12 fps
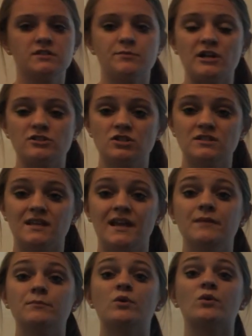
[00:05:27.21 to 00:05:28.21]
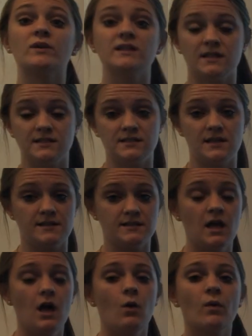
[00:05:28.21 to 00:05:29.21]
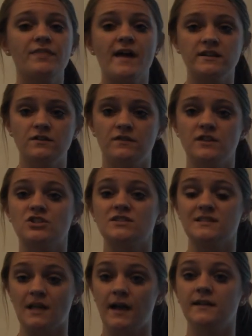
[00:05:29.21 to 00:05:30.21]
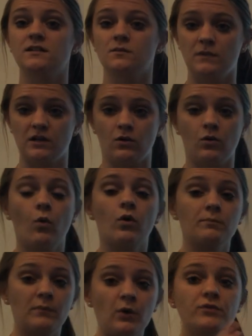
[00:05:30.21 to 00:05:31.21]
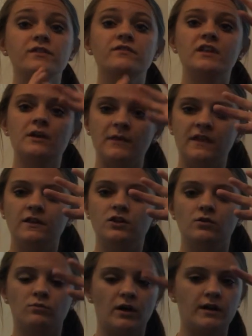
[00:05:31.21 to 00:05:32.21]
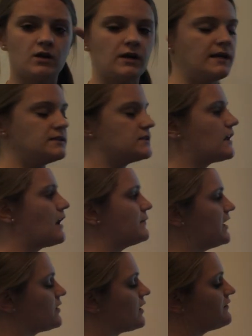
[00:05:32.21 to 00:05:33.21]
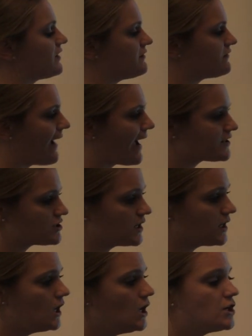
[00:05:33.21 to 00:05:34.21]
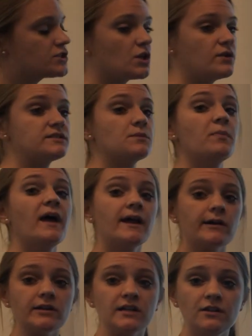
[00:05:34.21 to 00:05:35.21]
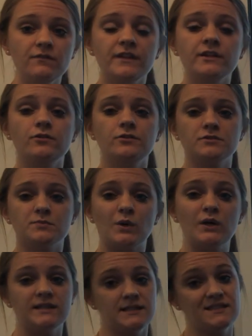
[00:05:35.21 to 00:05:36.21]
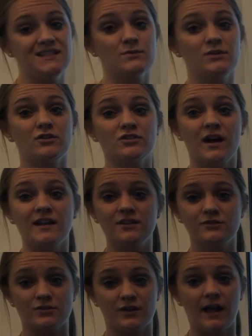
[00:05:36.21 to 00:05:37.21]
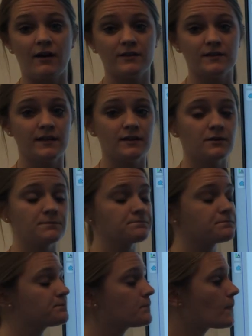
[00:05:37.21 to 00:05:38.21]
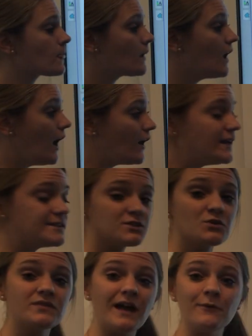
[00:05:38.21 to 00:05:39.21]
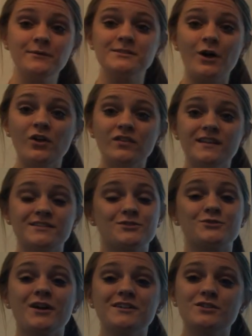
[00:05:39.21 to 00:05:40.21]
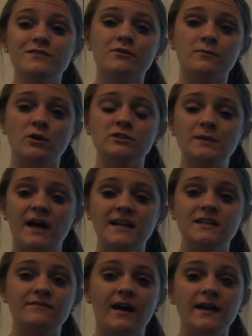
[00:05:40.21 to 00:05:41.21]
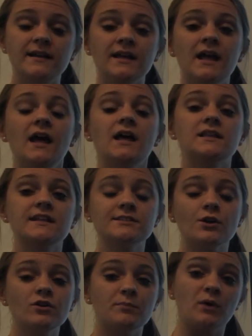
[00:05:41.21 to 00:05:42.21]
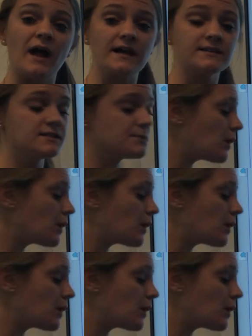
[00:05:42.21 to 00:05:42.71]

expressions in parentheses with that division sign in the middle, or both of them in the numerator and denominator of a fraction. So it's imperative that you use parentheses when you're trying to use your calculator. All right, so that was all the instruction for multiplying and dividing. Let's go to practice